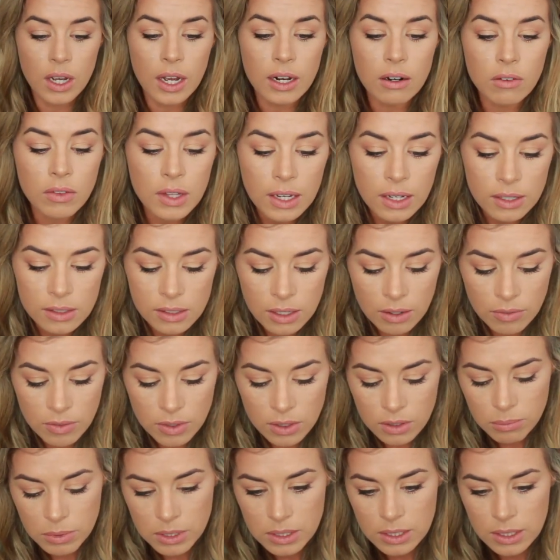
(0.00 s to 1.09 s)
I don't think I saved
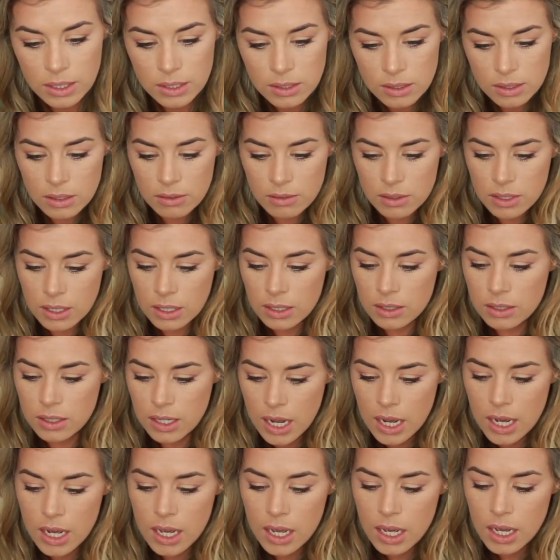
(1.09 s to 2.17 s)
them. Maybe I saved the
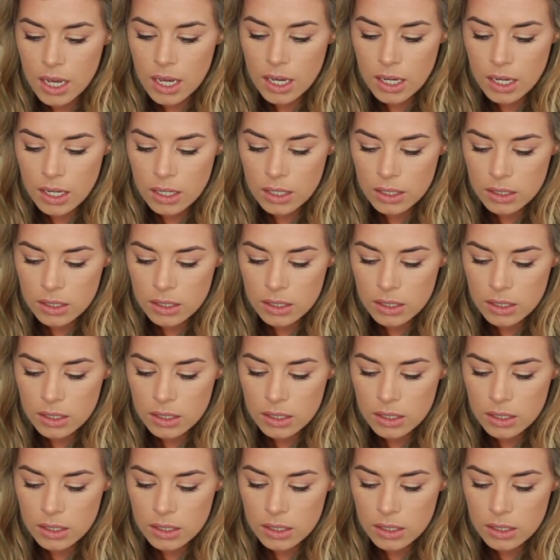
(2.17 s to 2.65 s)
tag.